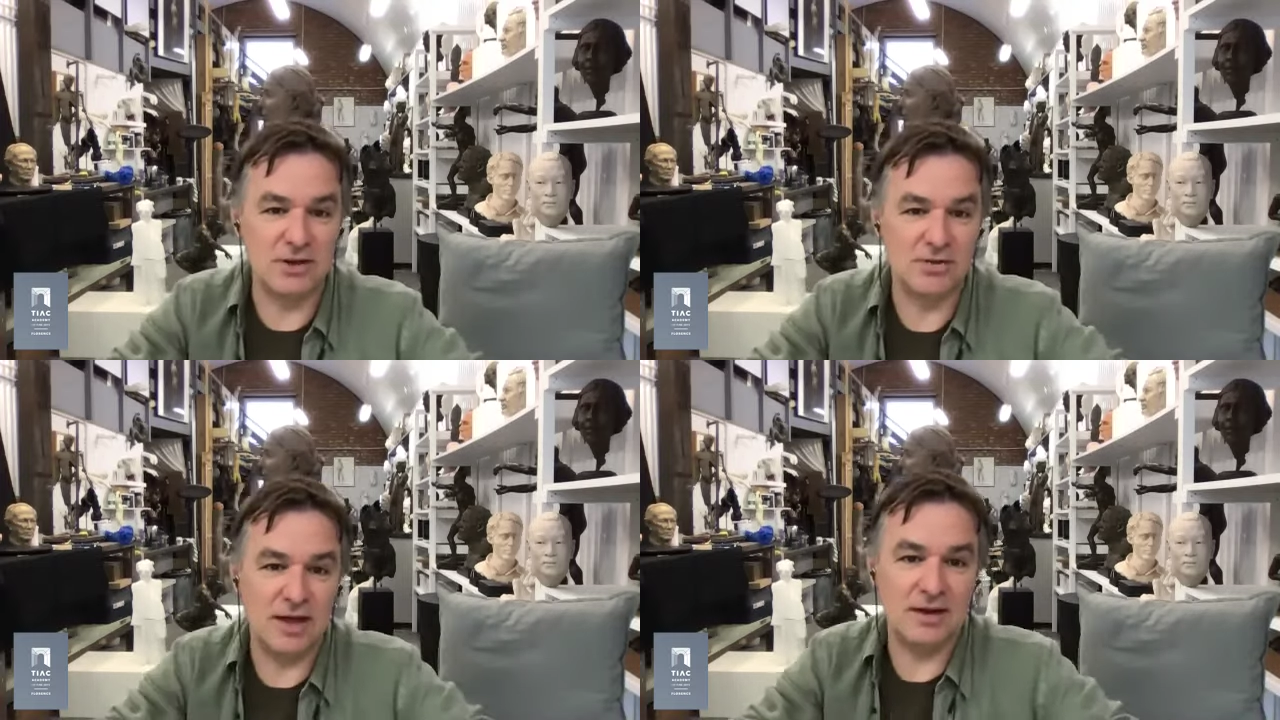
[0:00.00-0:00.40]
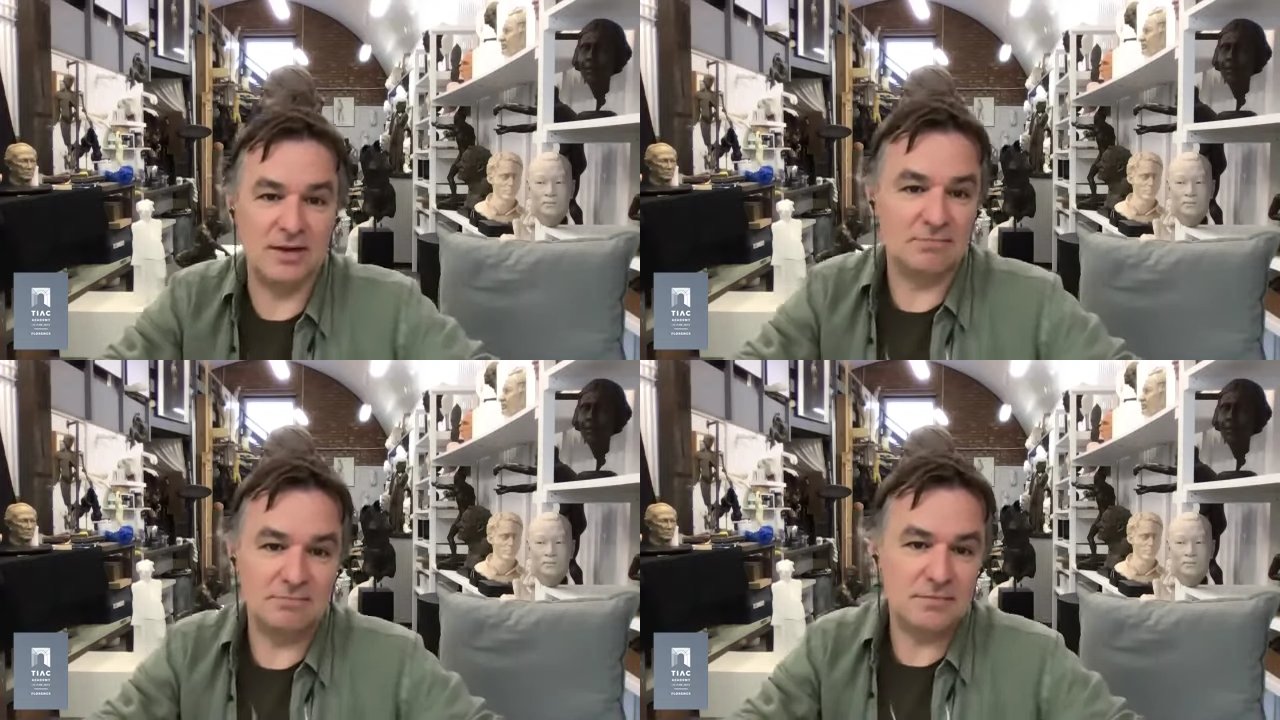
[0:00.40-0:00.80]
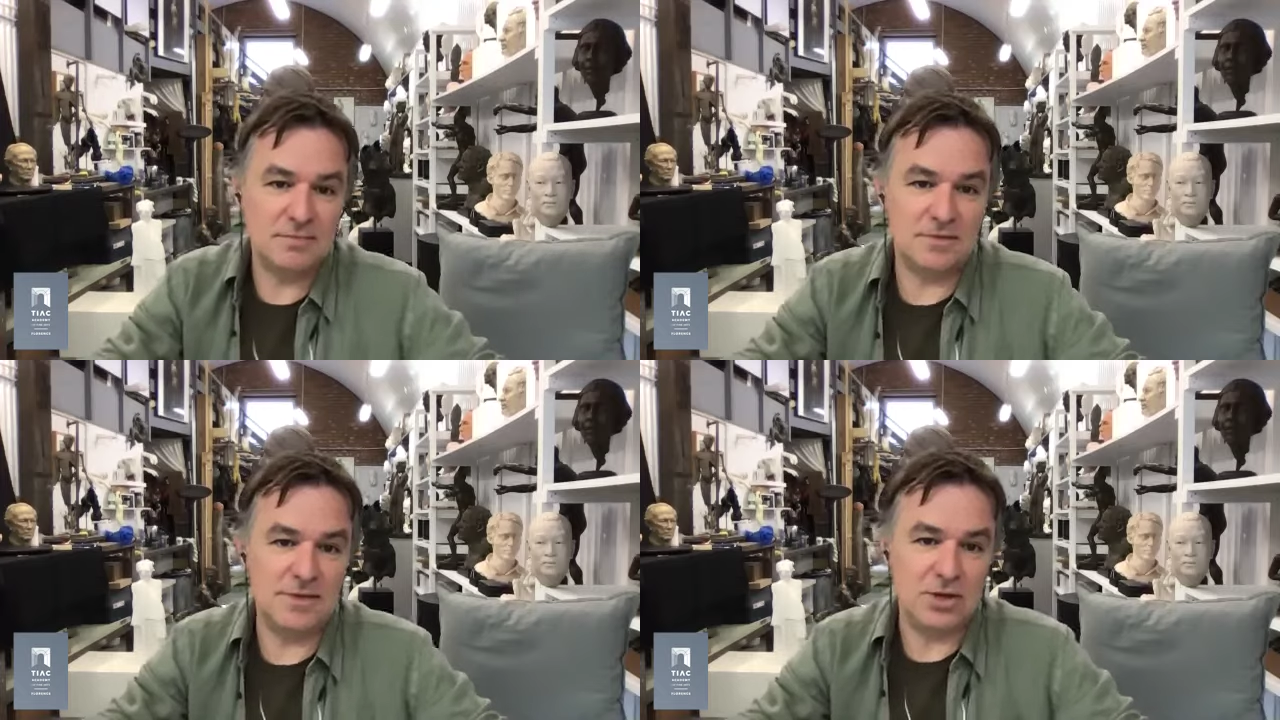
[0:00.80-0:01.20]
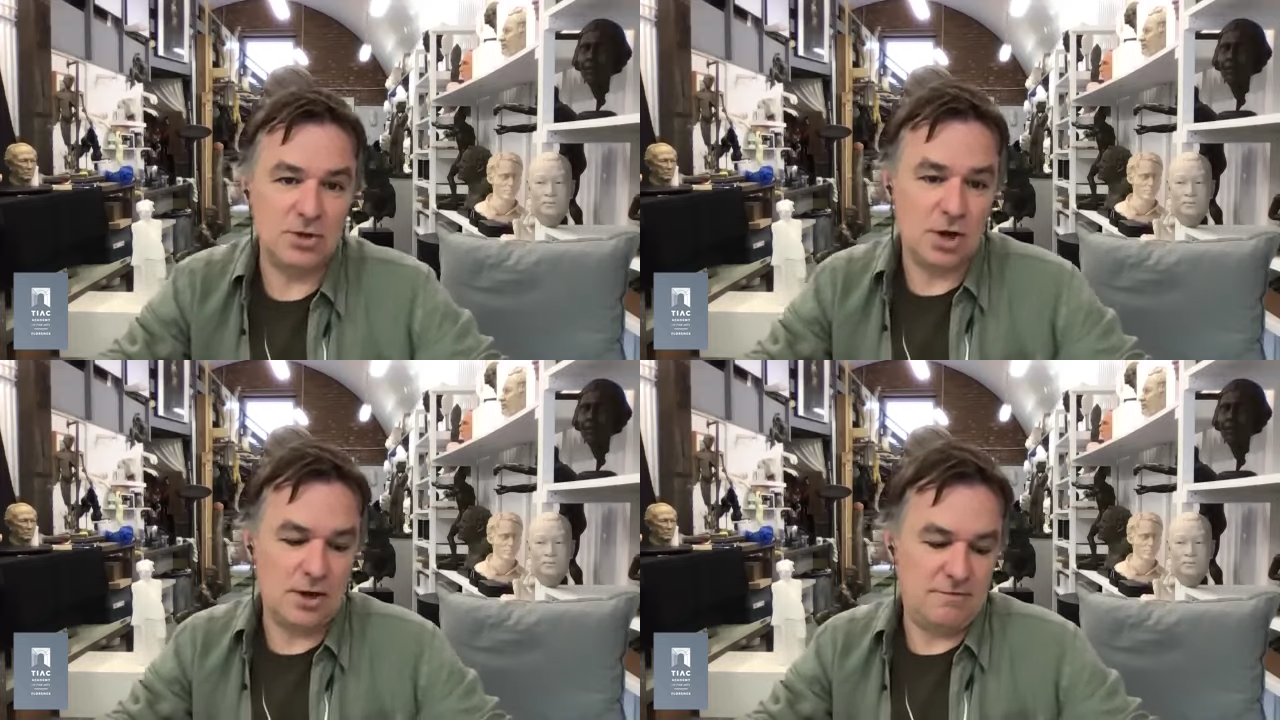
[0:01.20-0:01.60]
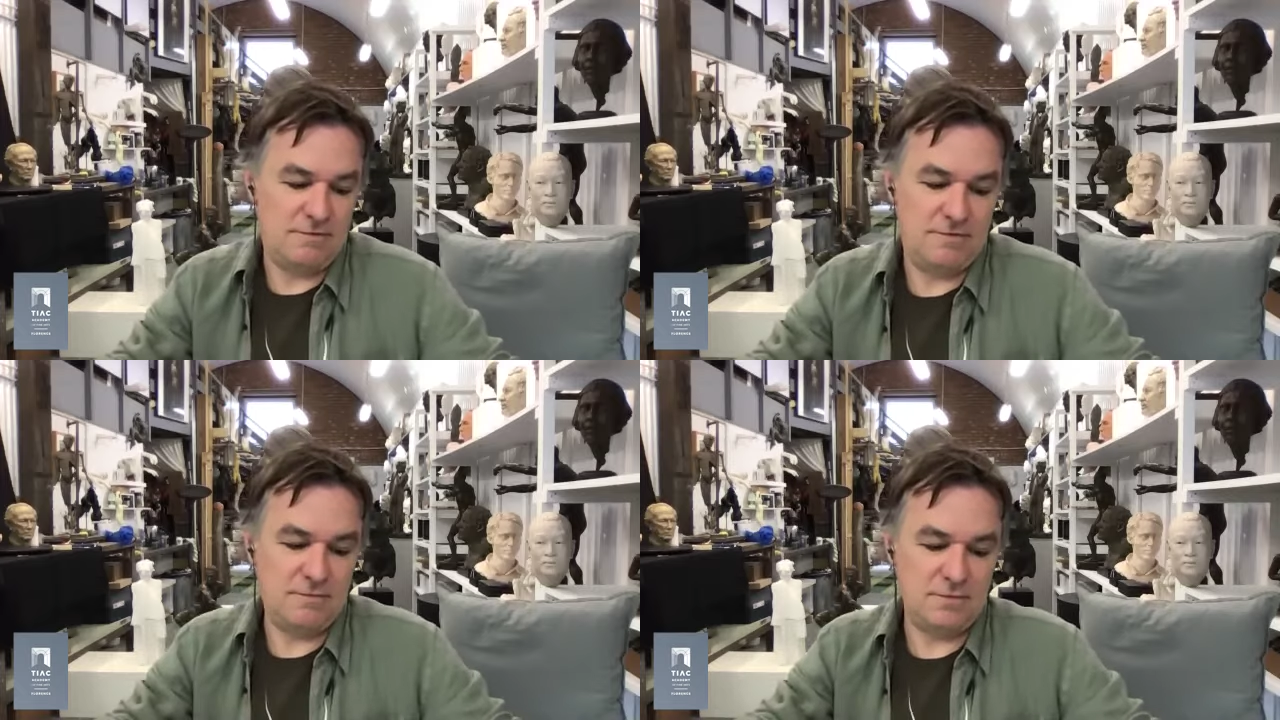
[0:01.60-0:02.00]
then you kind of,
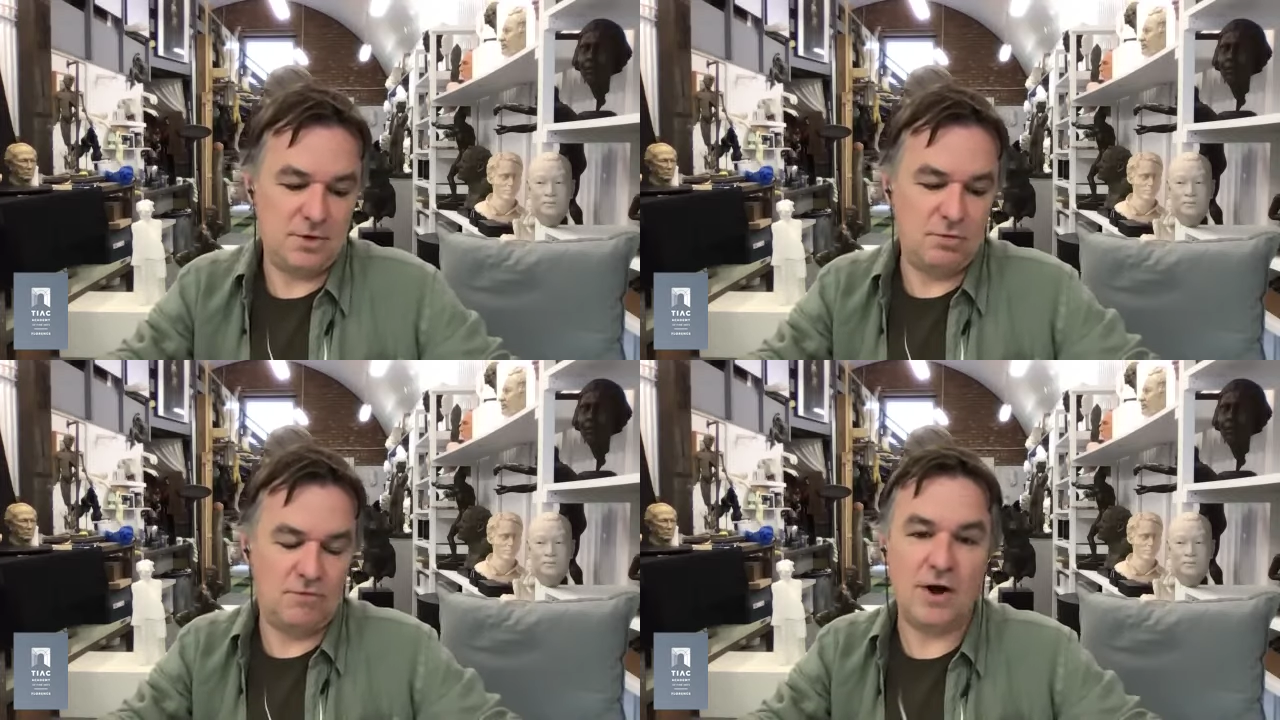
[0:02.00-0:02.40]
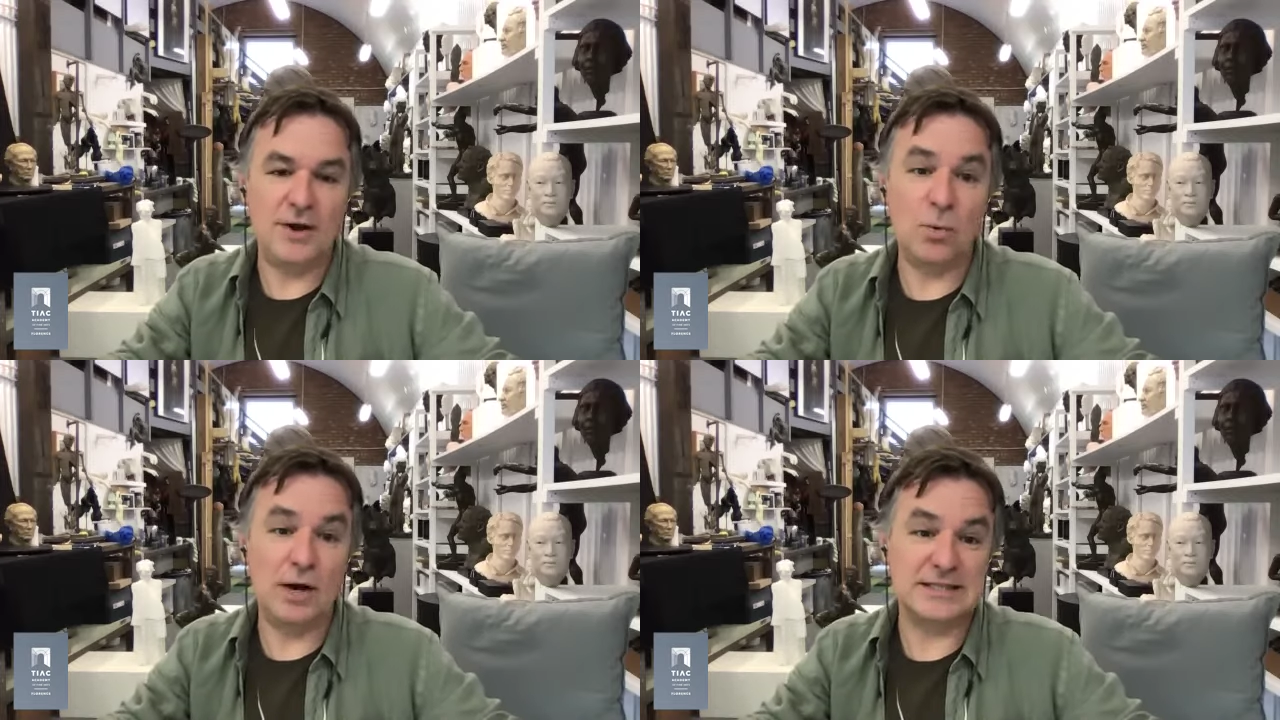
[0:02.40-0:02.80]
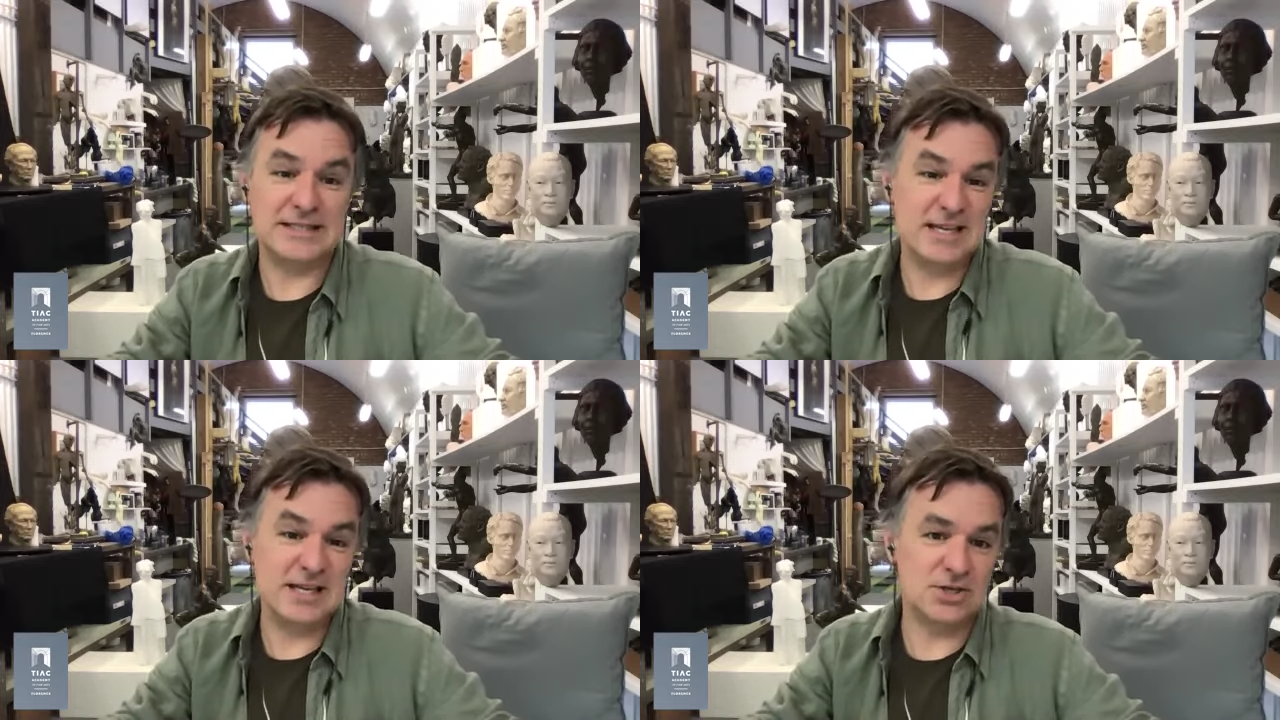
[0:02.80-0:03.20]
you'll find a way to teach.